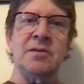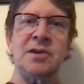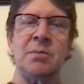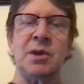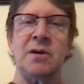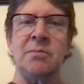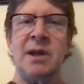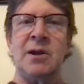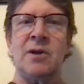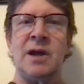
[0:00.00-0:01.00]
There's something
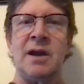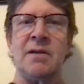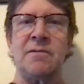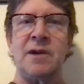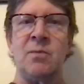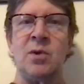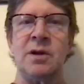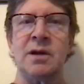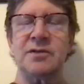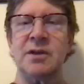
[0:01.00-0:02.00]
called metal organic
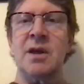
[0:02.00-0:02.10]
framework,